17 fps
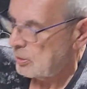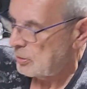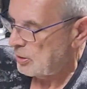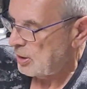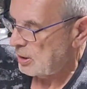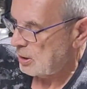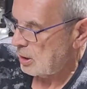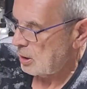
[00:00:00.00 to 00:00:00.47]

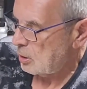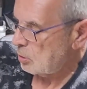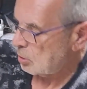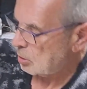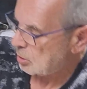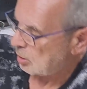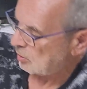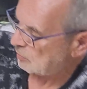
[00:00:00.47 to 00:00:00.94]
then I
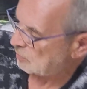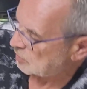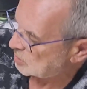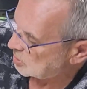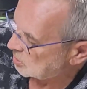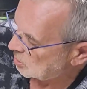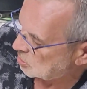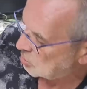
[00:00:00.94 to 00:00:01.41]
look if
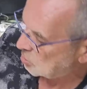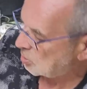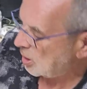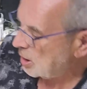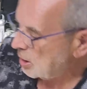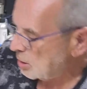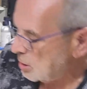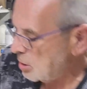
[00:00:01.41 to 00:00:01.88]
it's
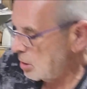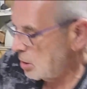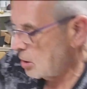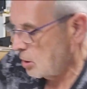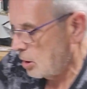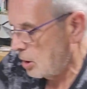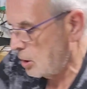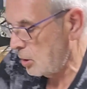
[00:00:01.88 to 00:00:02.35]
straight
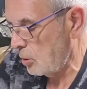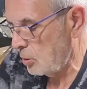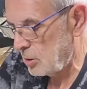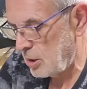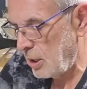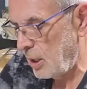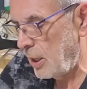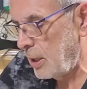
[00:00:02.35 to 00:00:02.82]
it
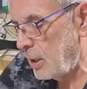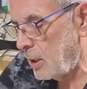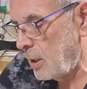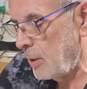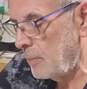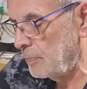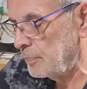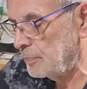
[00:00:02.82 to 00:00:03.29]
looks like.